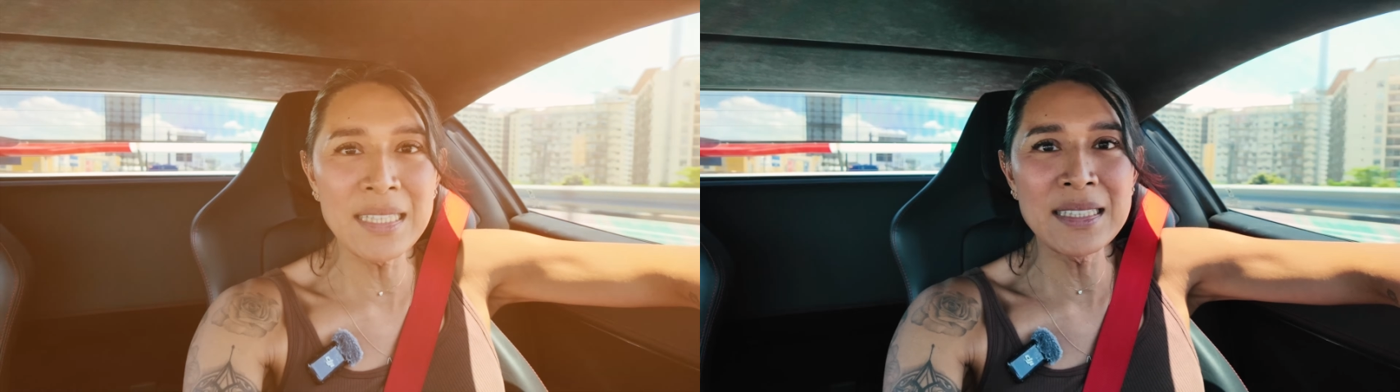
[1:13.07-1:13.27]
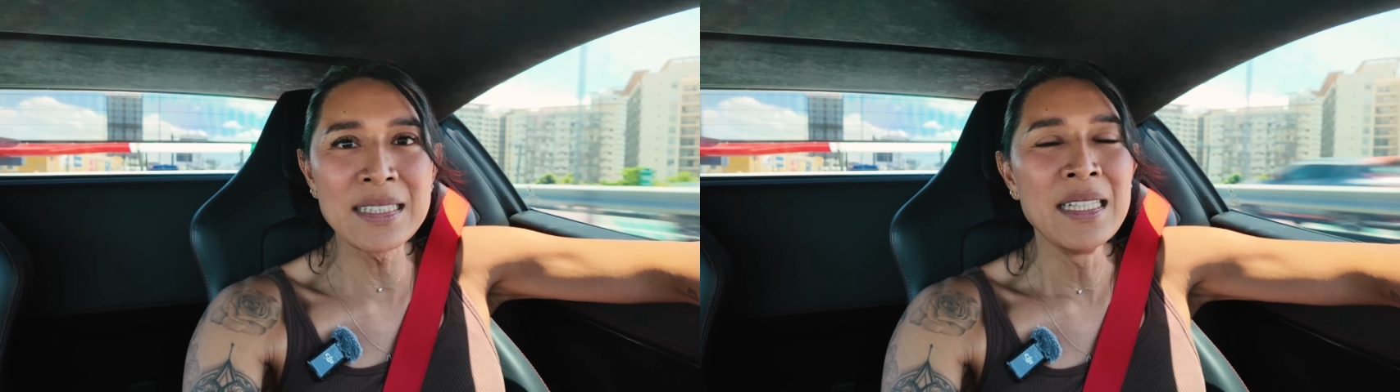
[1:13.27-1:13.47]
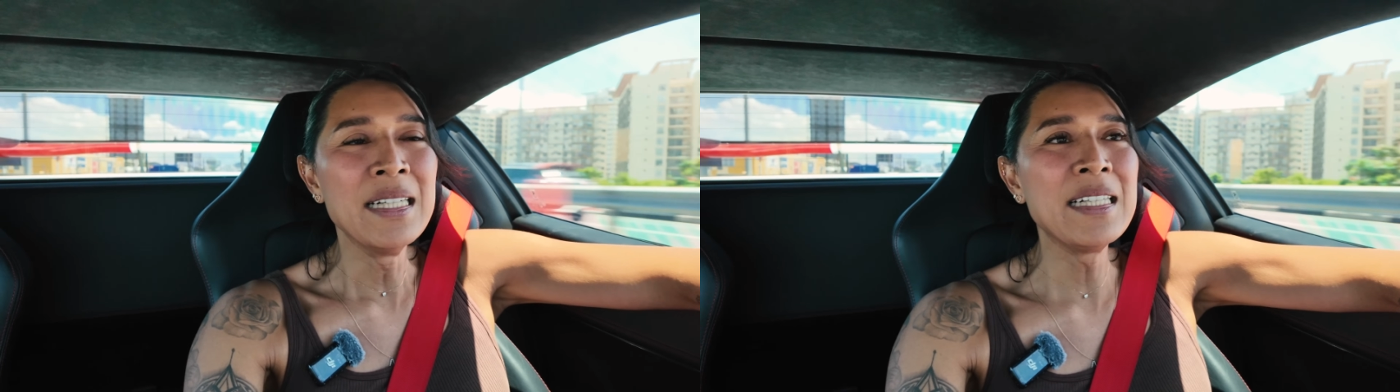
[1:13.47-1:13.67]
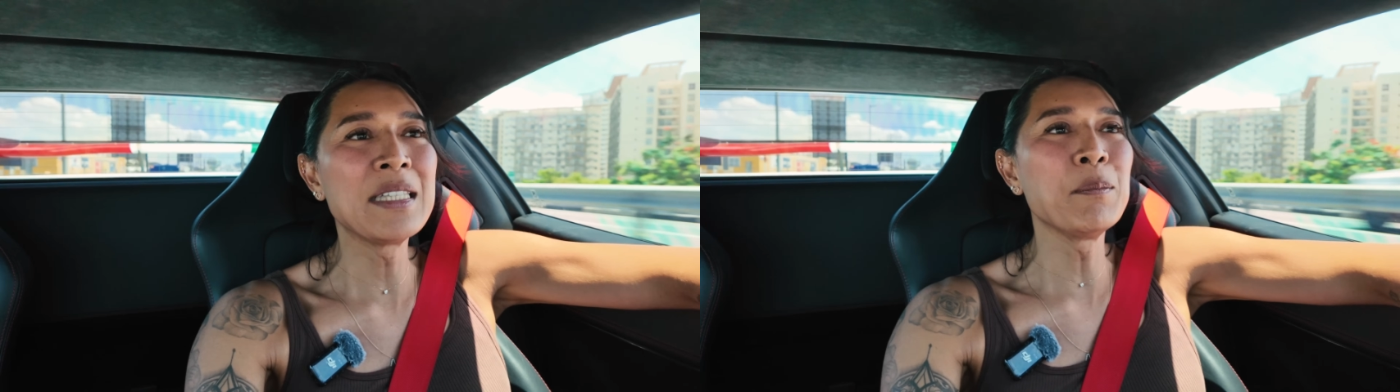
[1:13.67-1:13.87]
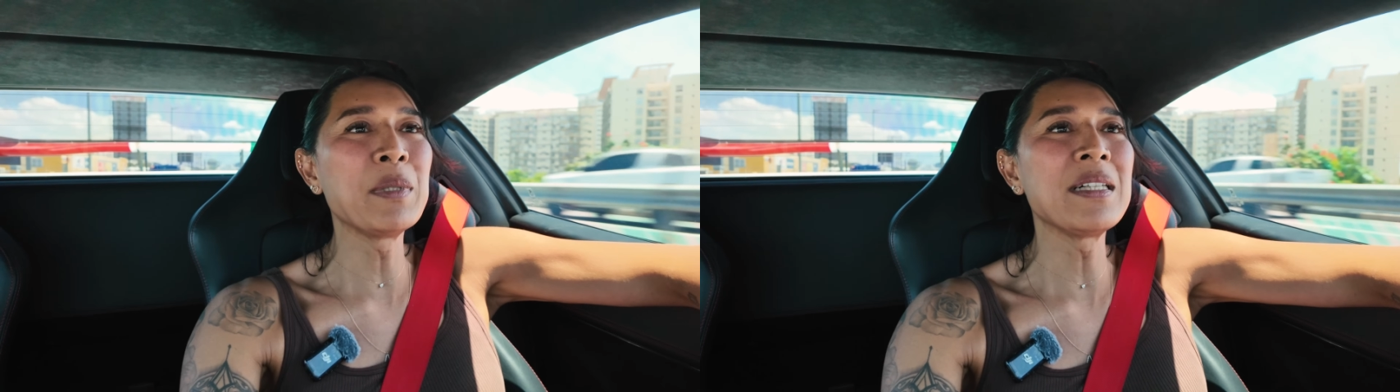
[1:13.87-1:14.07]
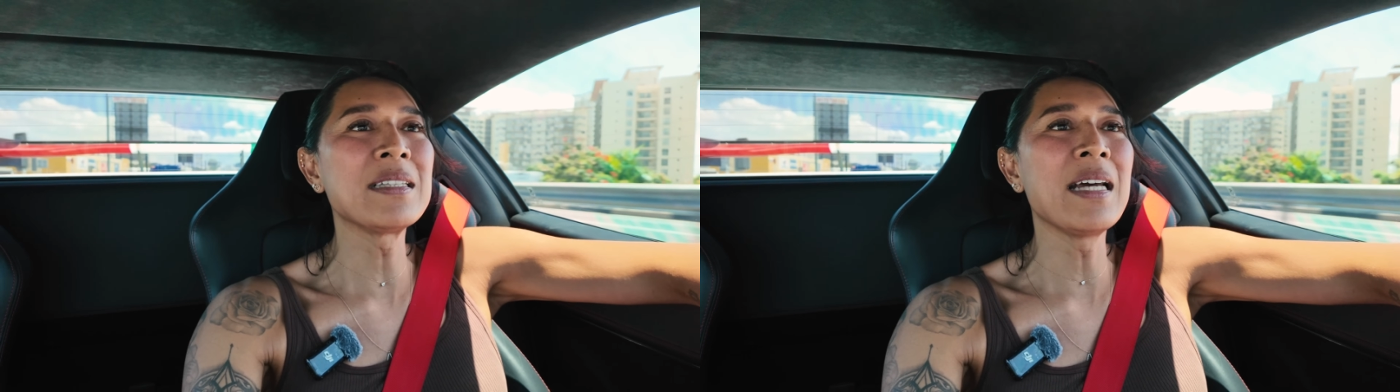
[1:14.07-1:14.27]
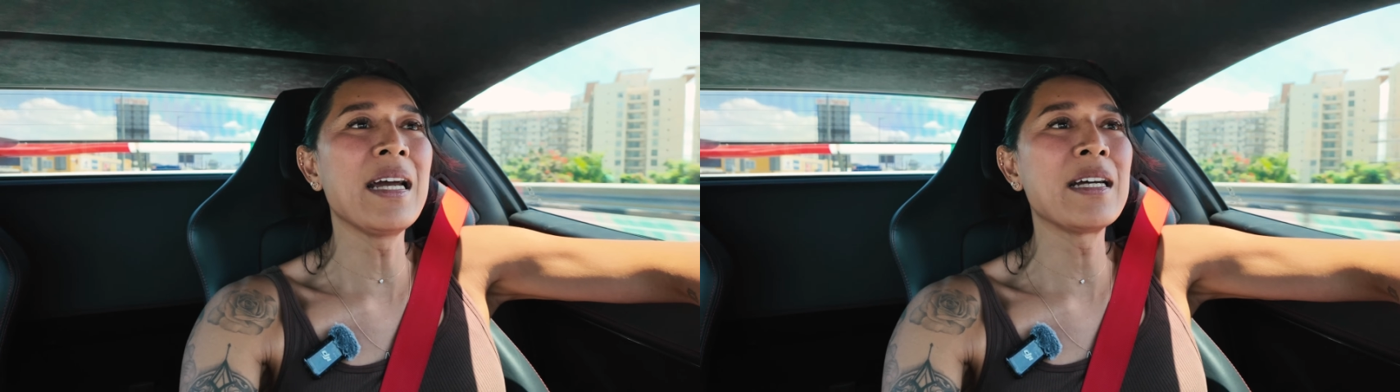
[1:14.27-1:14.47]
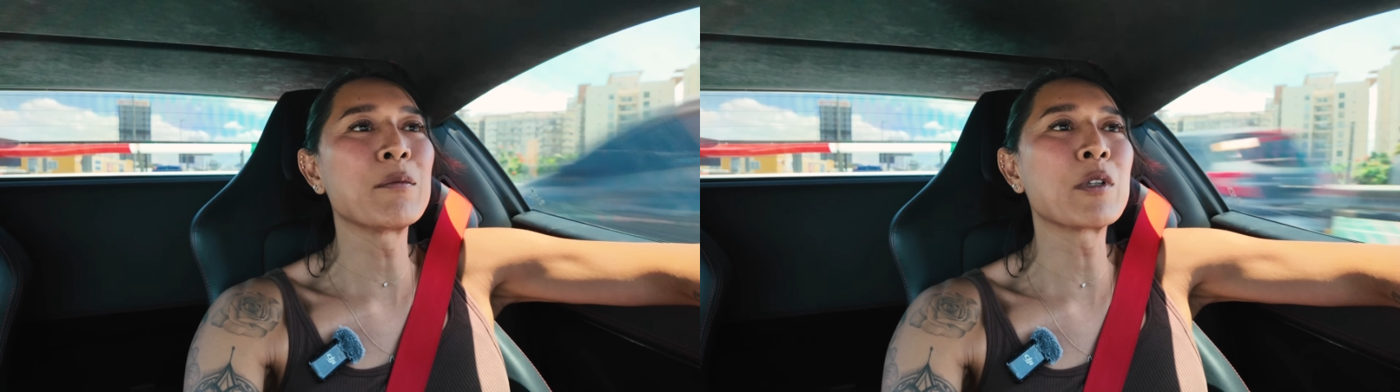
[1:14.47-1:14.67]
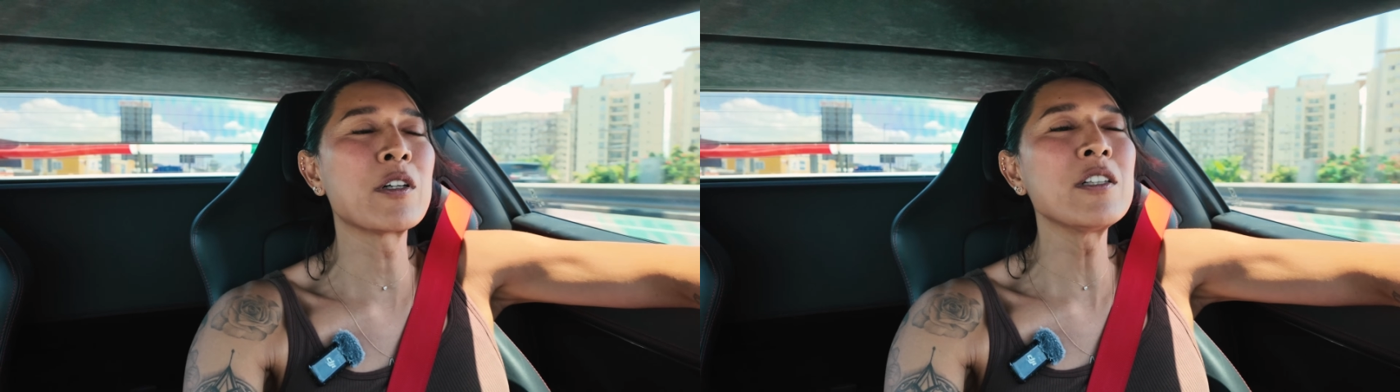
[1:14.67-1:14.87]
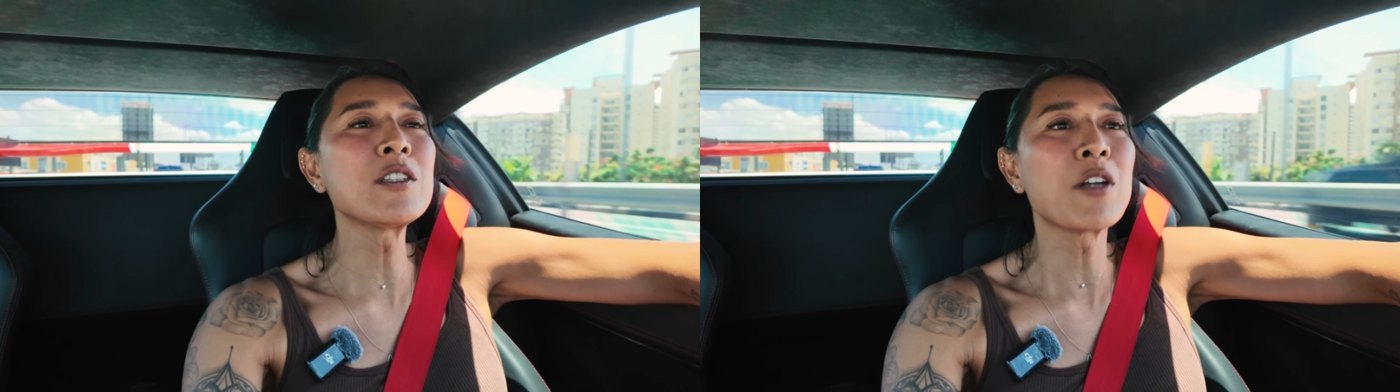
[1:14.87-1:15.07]
us in the build, and we're
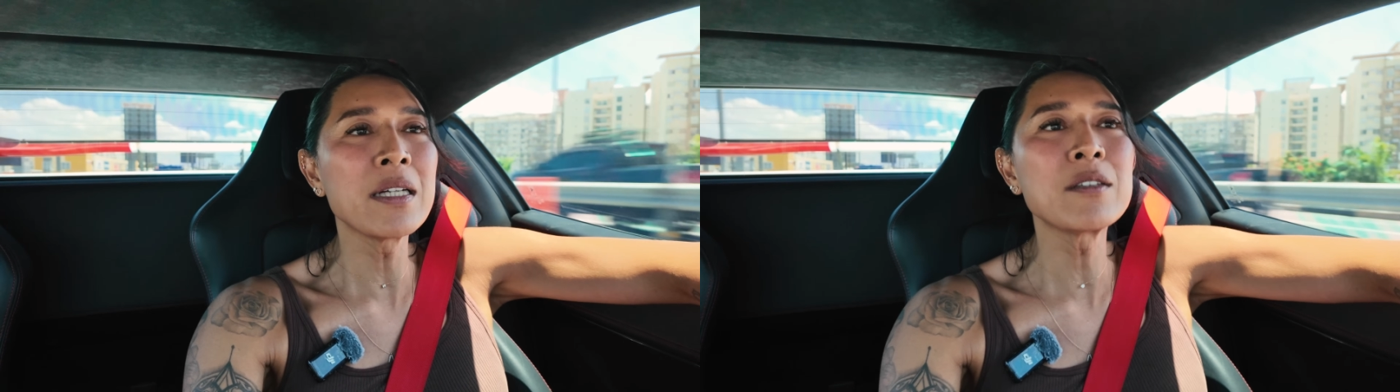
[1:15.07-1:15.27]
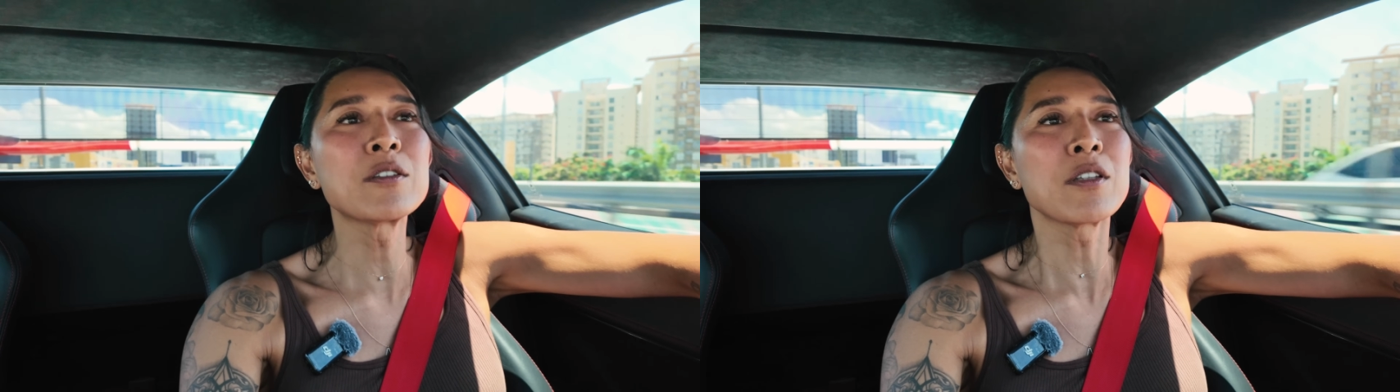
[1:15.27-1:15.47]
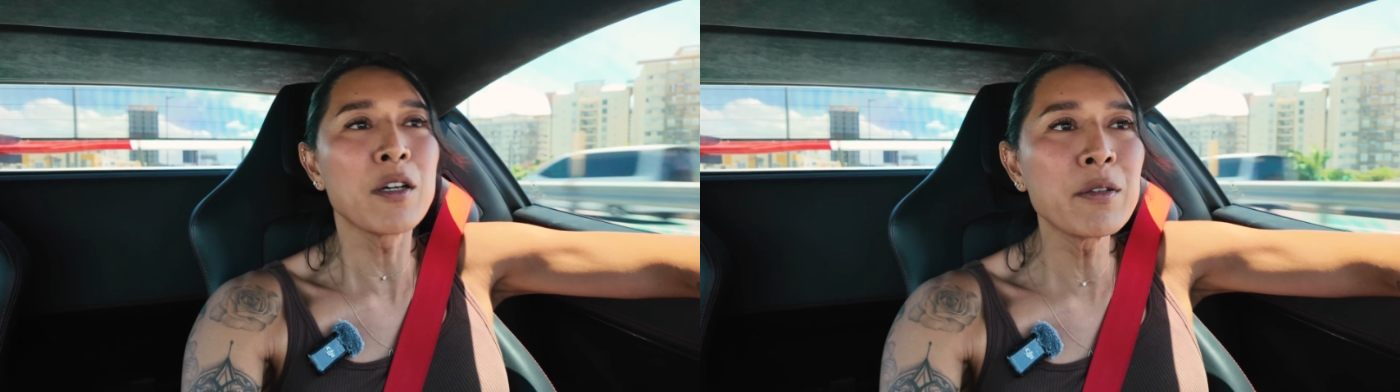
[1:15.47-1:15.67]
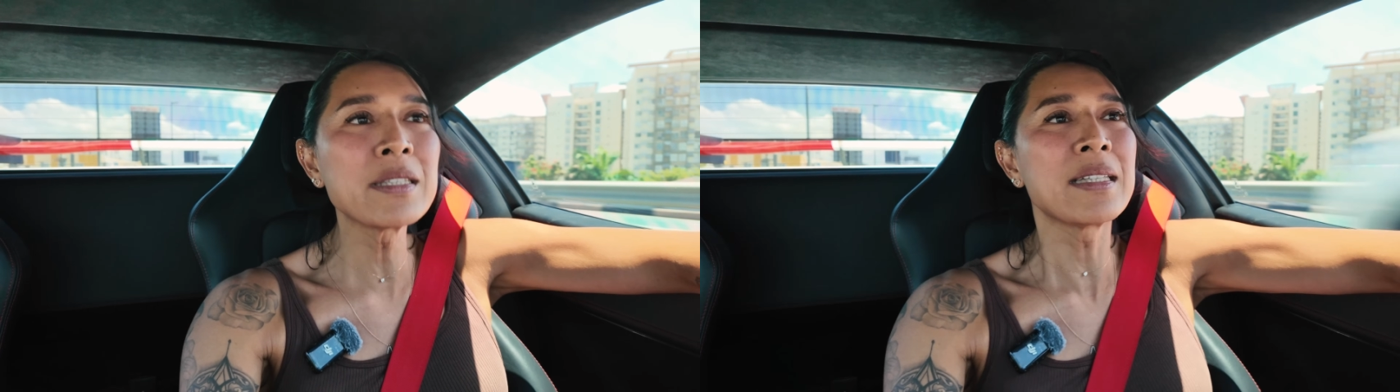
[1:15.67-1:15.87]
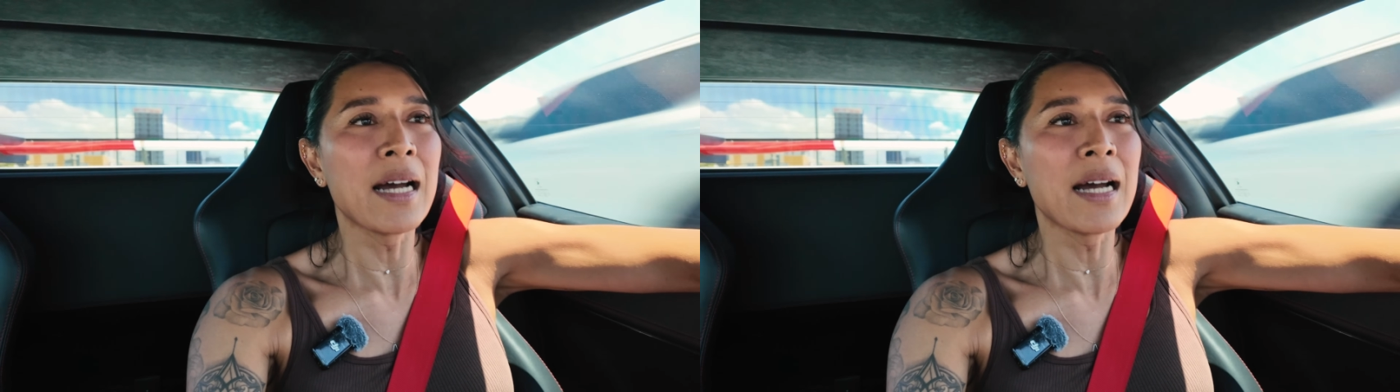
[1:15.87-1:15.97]
going to try to slow it